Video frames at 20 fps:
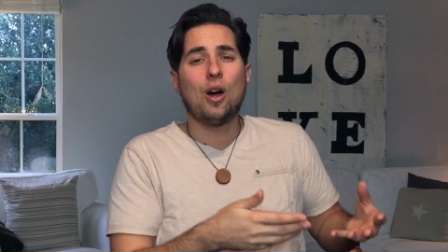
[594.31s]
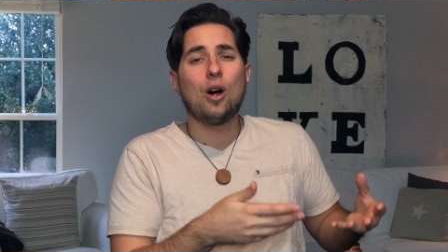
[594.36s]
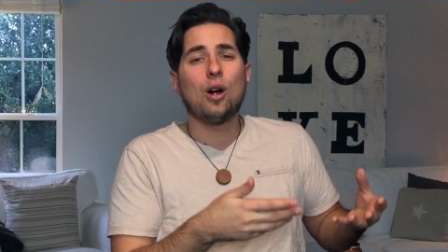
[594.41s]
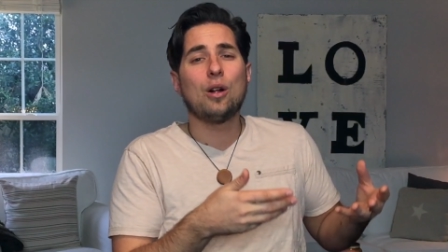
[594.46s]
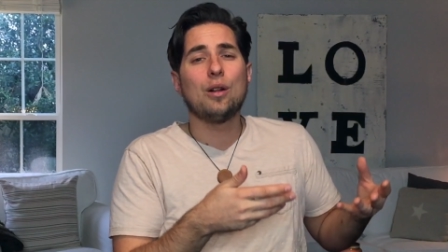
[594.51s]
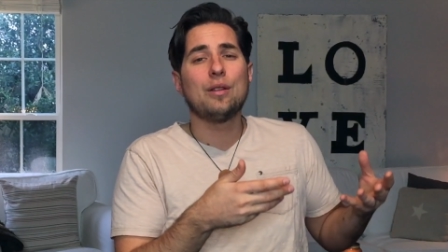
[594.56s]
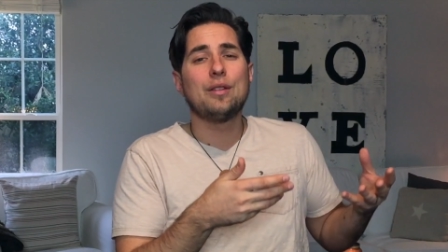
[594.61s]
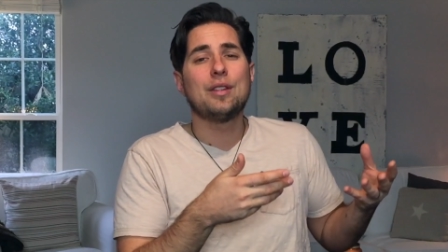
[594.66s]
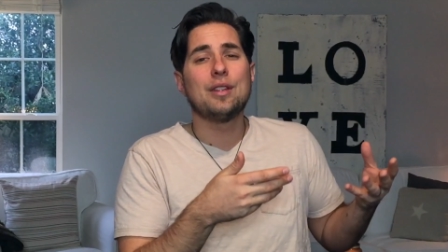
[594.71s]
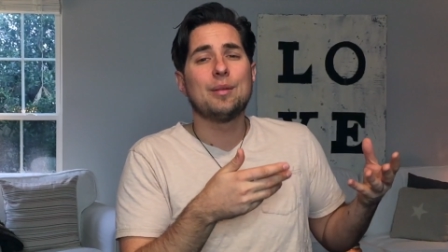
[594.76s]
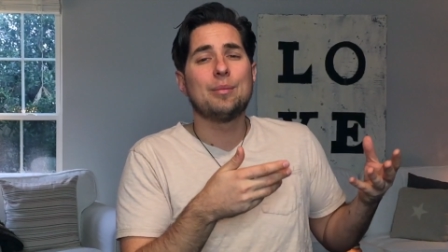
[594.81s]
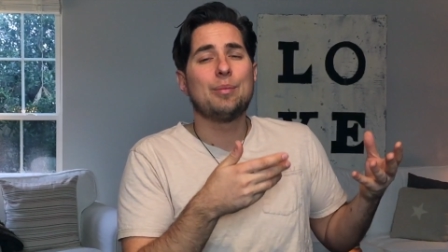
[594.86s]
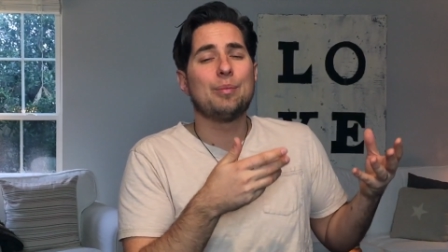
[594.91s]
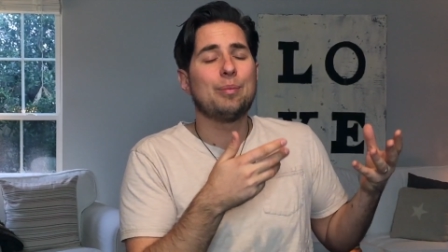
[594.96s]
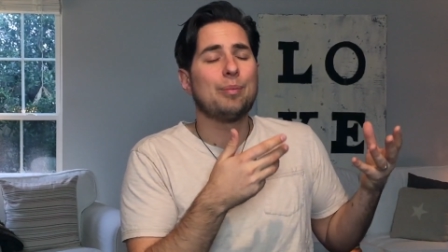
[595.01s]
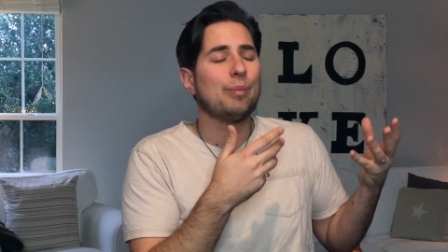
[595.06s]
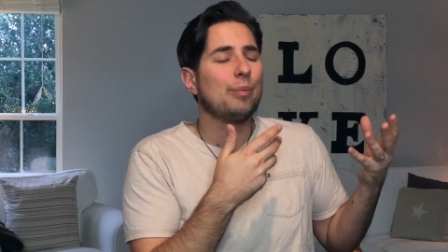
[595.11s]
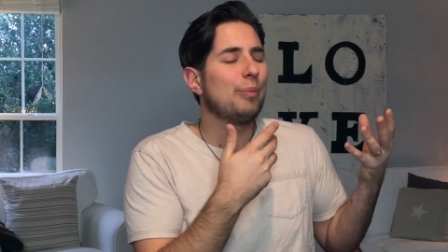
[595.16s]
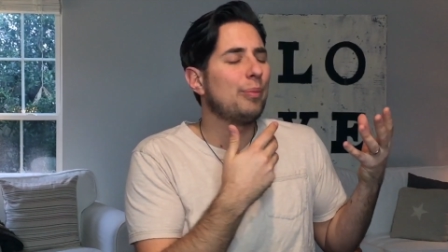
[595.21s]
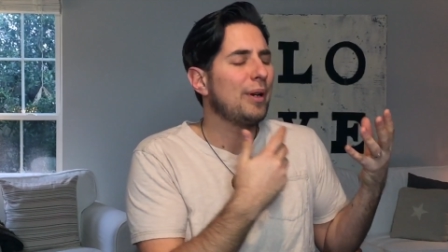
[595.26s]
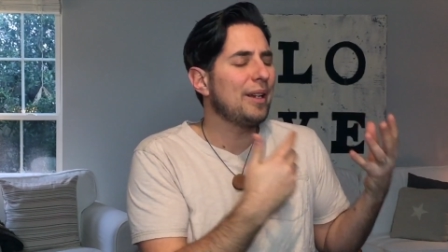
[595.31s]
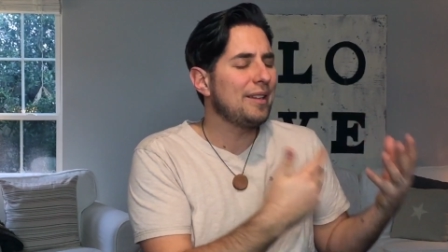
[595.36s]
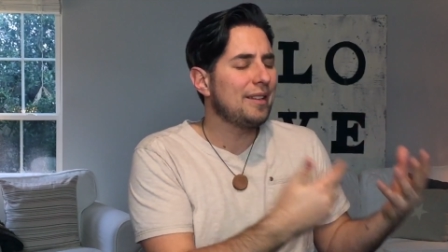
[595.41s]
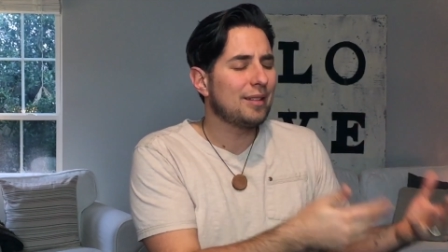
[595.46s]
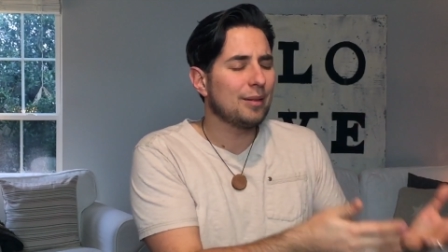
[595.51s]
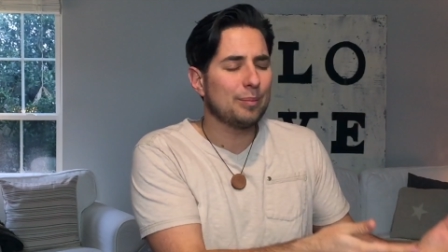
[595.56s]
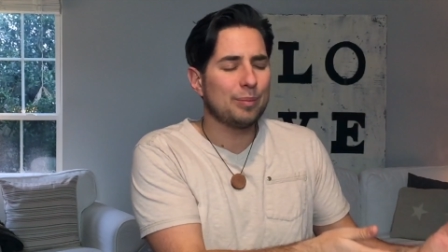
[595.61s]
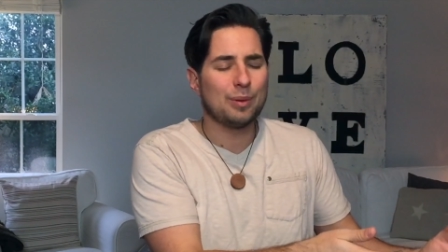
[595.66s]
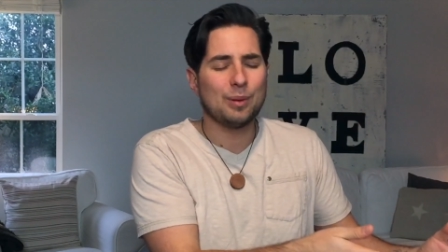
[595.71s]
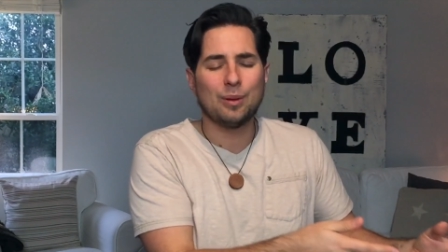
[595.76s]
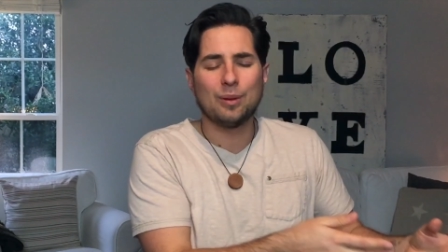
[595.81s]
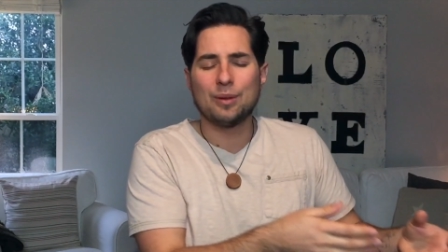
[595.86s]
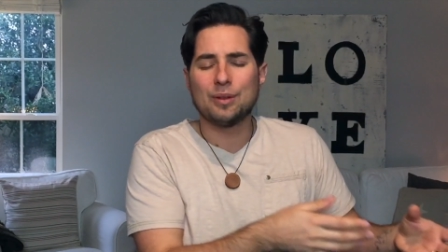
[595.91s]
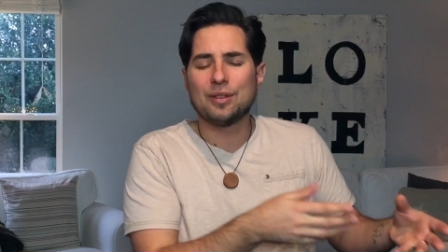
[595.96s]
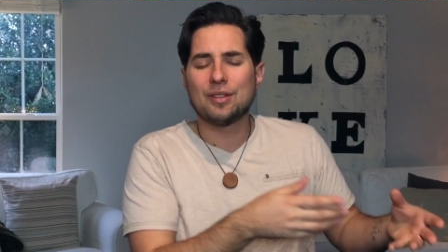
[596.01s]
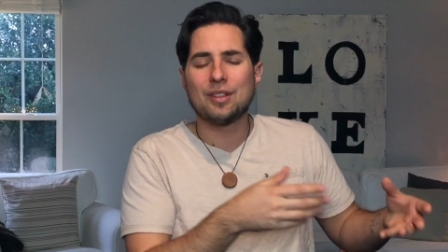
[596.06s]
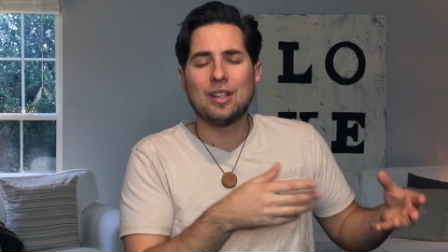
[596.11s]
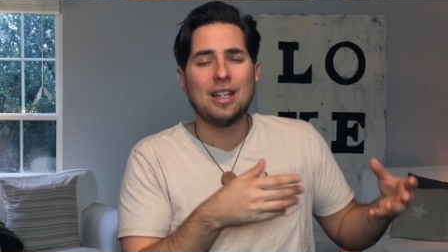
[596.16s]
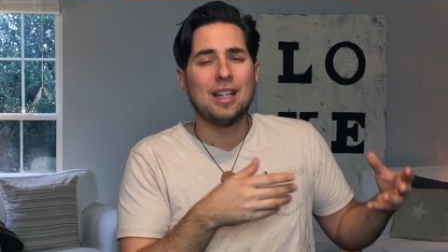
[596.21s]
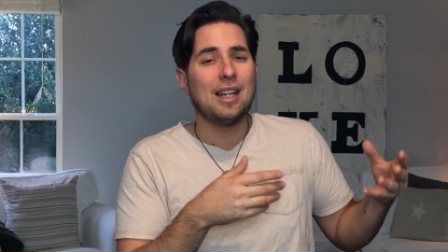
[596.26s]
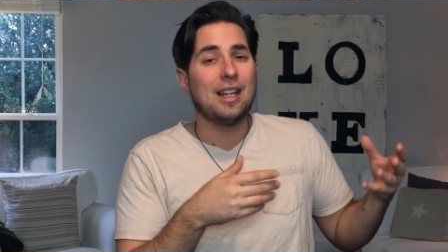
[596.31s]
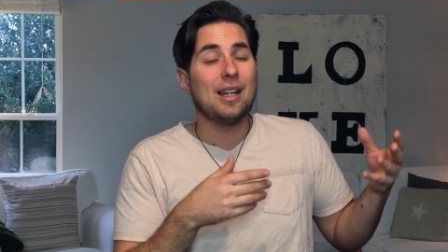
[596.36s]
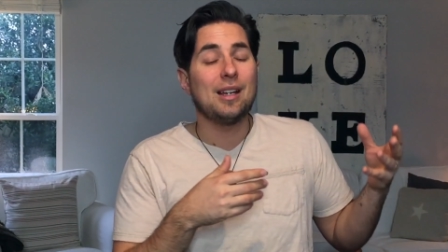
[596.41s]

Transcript: all the principles,